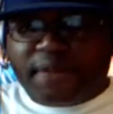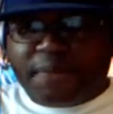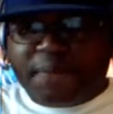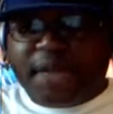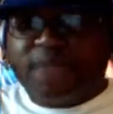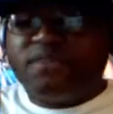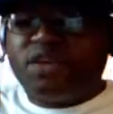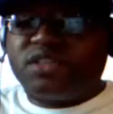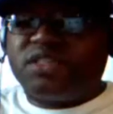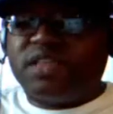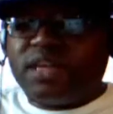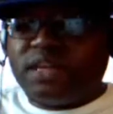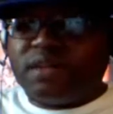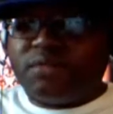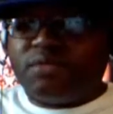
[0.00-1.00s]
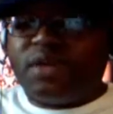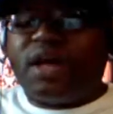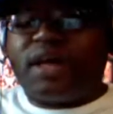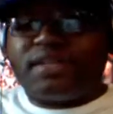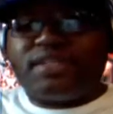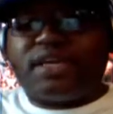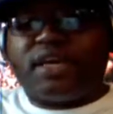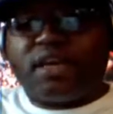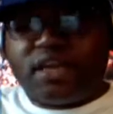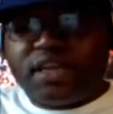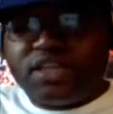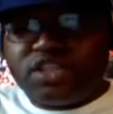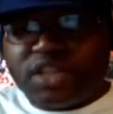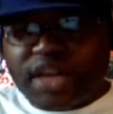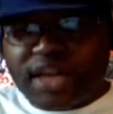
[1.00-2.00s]
I'm not even gonna say. Well, I say
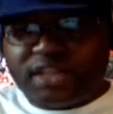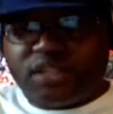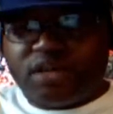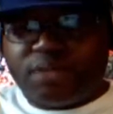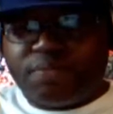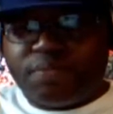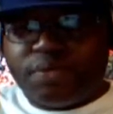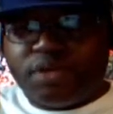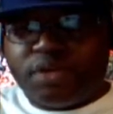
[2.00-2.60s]
he should have had the.